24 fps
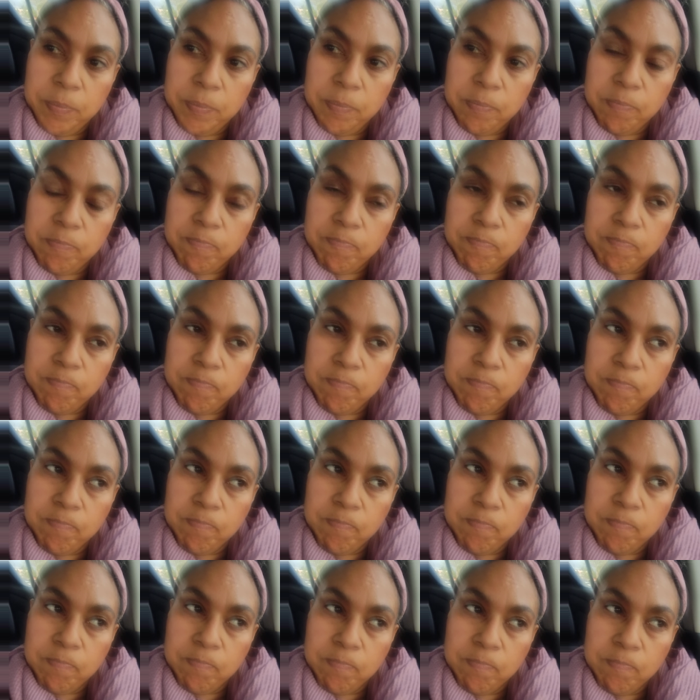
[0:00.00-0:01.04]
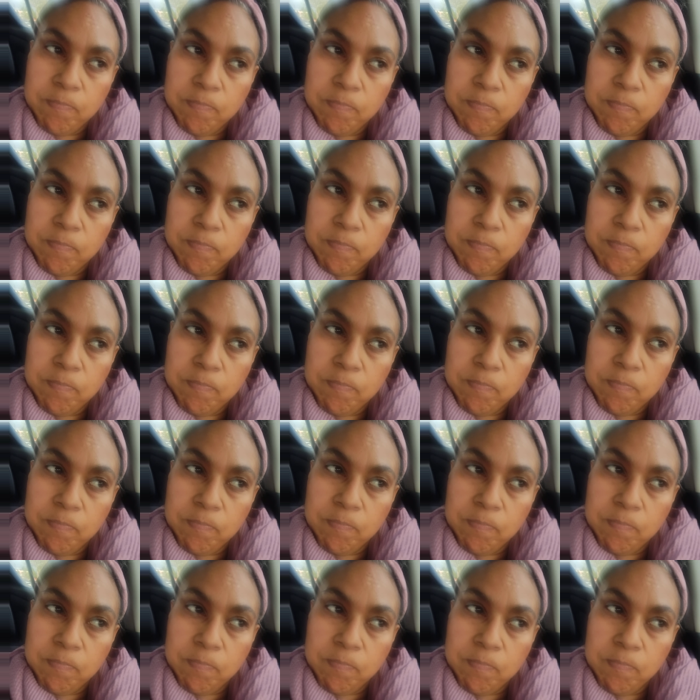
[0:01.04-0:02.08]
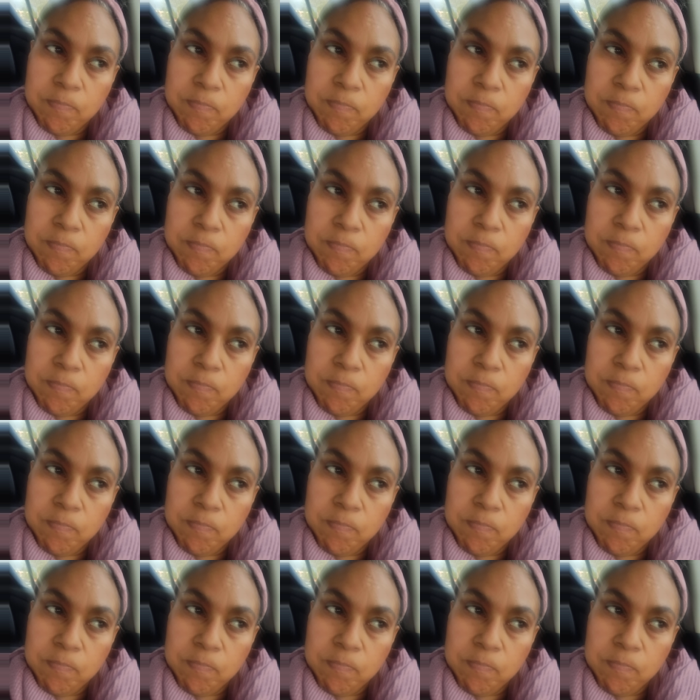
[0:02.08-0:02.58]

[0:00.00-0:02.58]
No one is speaking in this clip.